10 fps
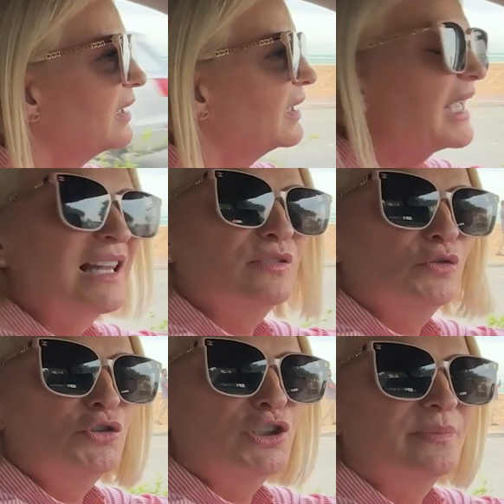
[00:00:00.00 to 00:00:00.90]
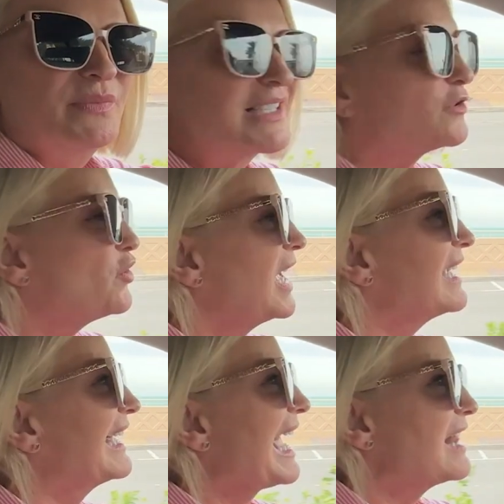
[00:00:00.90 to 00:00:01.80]
California. It's got that
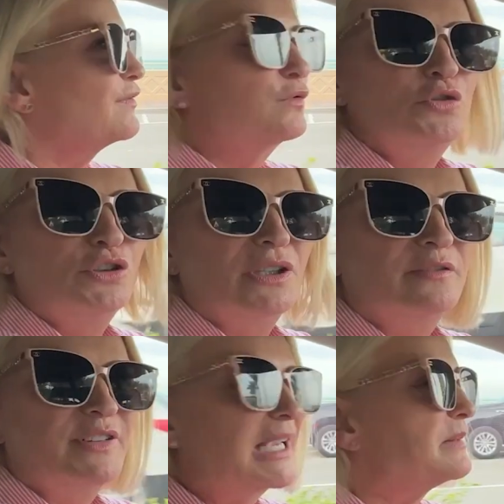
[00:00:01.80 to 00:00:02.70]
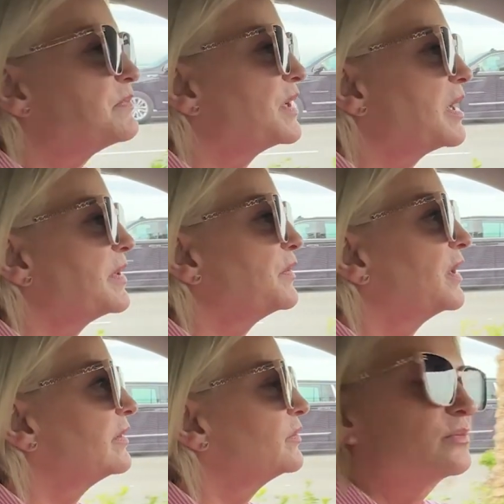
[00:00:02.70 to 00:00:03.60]
California vibe about
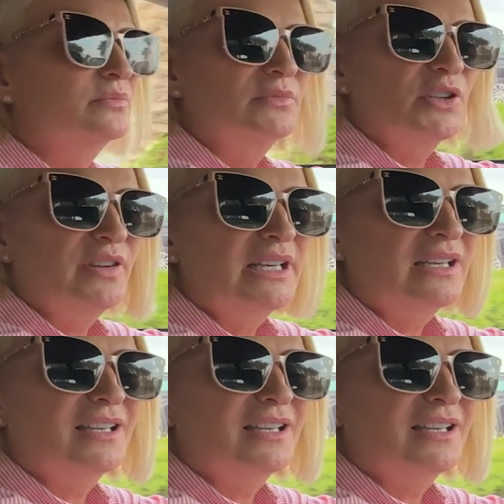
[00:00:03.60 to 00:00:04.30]
it. Do you think?